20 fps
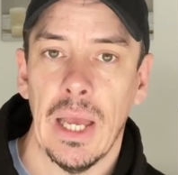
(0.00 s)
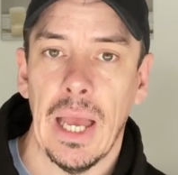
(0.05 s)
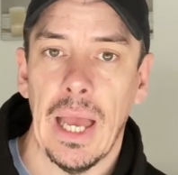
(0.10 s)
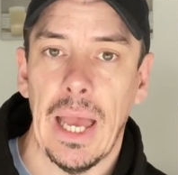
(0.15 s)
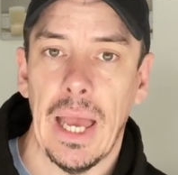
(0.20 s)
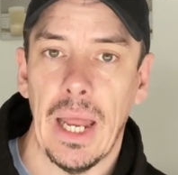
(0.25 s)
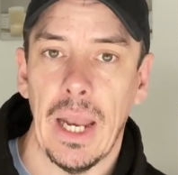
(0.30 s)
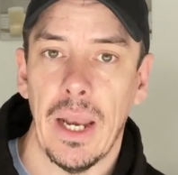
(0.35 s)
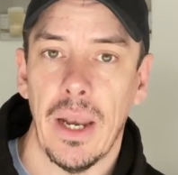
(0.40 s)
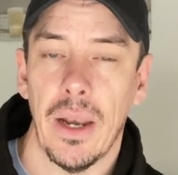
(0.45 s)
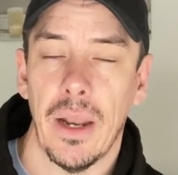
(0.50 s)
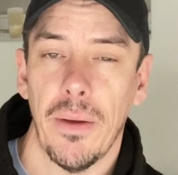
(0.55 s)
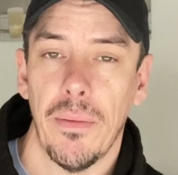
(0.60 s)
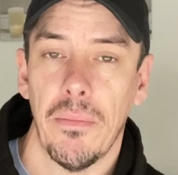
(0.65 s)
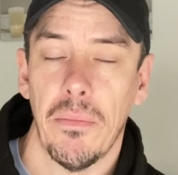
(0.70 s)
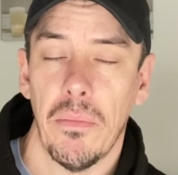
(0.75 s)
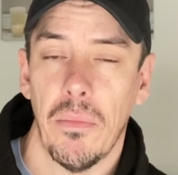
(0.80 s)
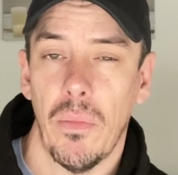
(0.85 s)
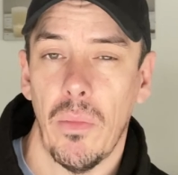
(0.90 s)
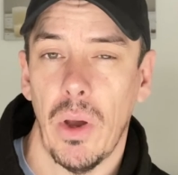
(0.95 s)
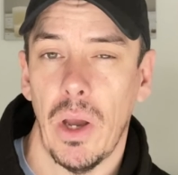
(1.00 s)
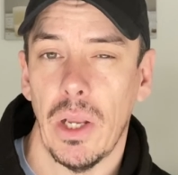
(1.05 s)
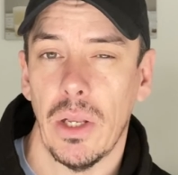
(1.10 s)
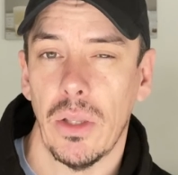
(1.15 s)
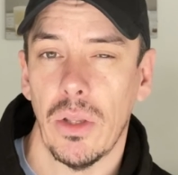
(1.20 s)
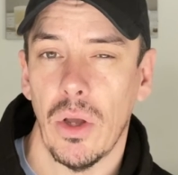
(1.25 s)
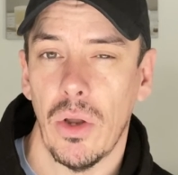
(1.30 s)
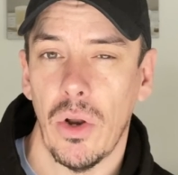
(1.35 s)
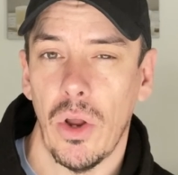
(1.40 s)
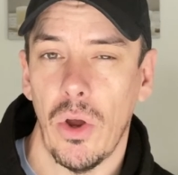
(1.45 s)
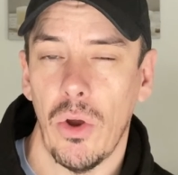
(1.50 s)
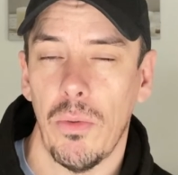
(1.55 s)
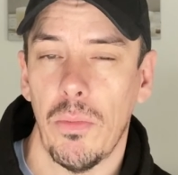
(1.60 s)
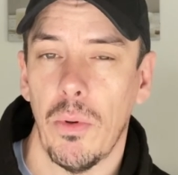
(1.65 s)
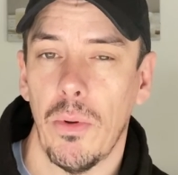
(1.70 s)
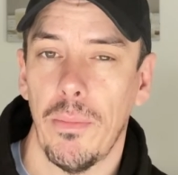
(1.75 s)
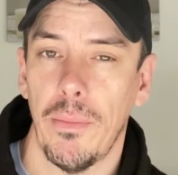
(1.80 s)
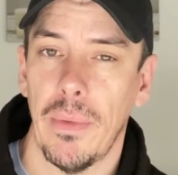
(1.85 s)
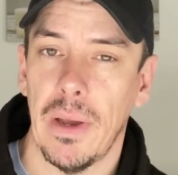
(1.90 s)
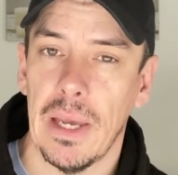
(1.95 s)
and I don't know,
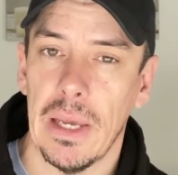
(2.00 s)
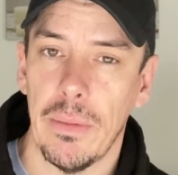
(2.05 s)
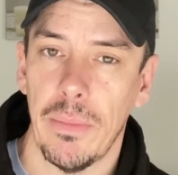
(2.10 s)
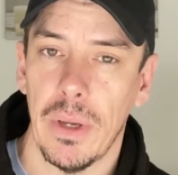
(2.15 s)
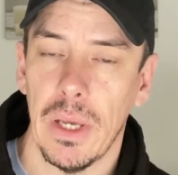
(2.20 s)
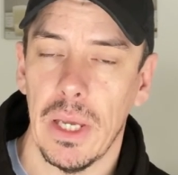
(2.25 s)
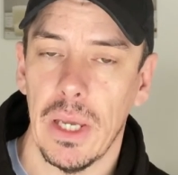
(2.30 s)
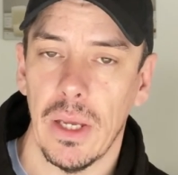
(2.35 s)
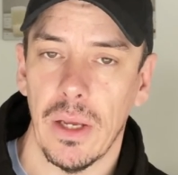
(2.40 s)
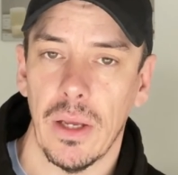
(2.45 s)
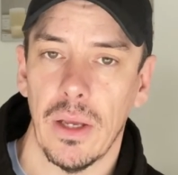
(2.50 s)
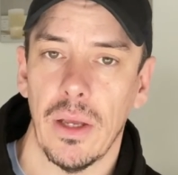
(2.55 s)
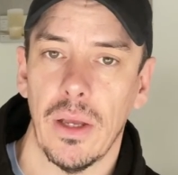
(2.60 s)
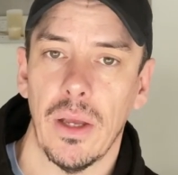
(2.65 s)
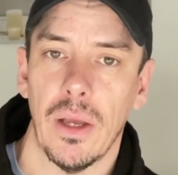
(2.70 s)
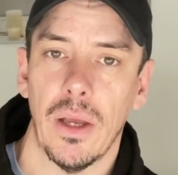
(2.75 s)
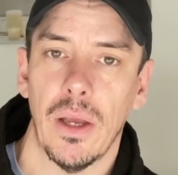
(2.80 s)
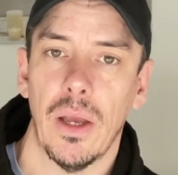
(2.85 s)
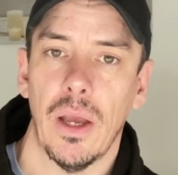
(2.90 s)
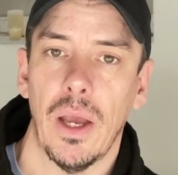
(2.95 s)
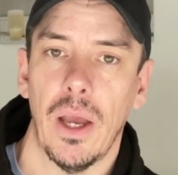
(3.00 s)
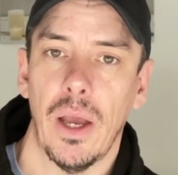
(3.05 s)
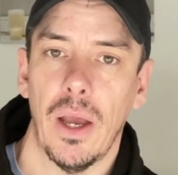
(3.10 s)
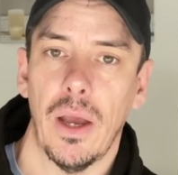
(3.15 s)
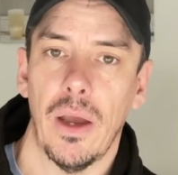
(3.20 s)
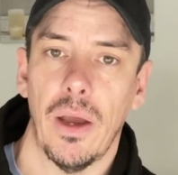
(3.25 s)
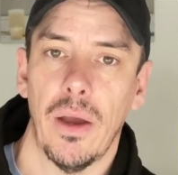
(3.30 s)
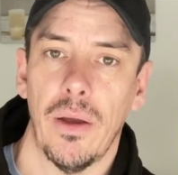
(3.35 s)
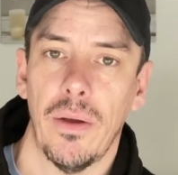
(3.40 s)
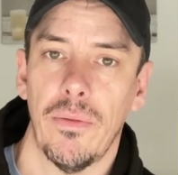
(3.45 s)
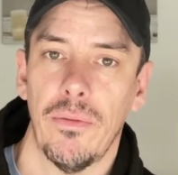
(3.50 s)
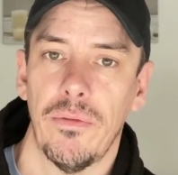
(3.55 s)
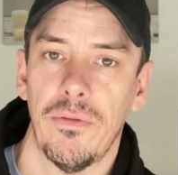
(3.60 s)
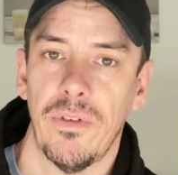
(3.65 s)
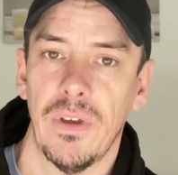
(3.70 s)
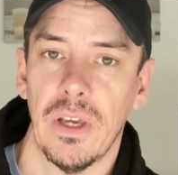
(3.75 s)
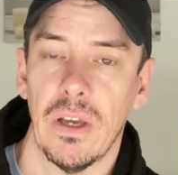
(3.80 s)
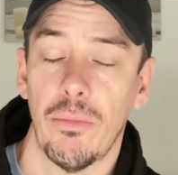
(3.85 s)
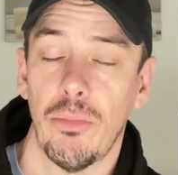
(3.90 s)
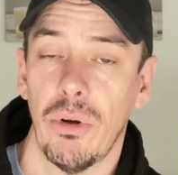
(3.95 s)
but maybe a
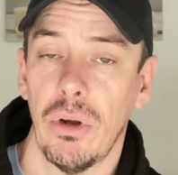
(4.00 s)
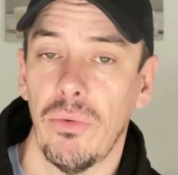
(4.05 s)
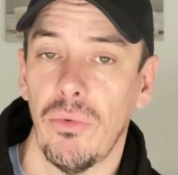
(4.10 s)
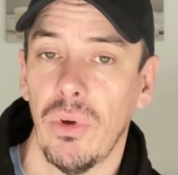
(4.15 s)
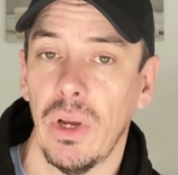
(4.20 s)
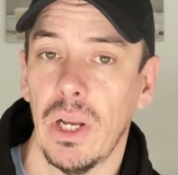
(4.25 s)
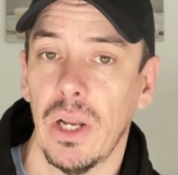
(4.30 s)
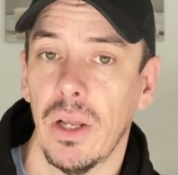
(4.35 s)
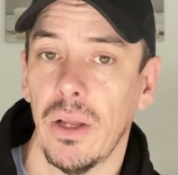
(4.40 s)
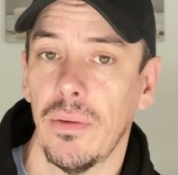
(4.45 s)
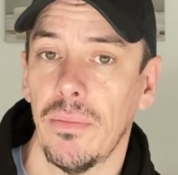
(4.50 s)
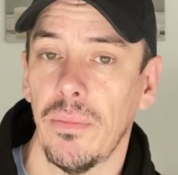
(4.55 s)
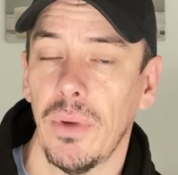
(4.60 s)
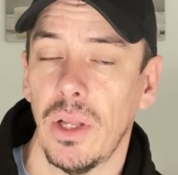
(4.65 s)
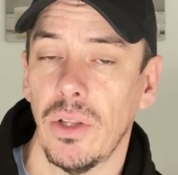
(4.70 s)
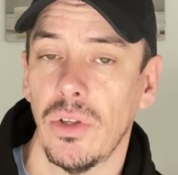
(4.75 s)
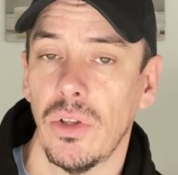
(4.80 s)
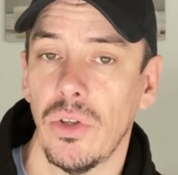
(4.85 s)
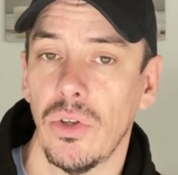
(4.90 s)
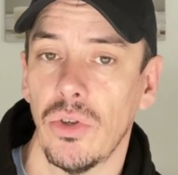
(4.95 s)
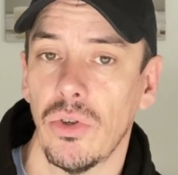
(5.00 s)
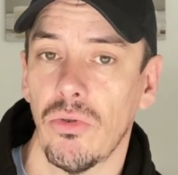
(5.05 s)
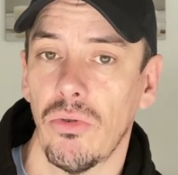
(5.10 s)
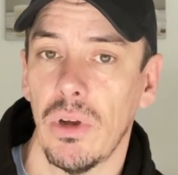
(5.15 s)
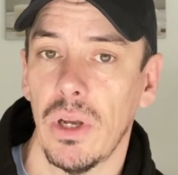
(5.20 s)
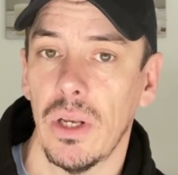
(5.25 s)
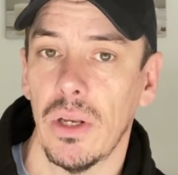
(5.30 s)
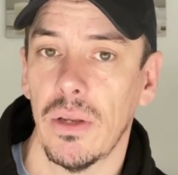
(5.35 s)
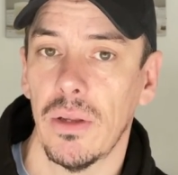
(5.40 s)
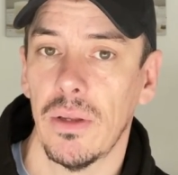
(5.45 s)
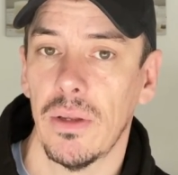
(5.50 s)
fingerprint reader under the screen.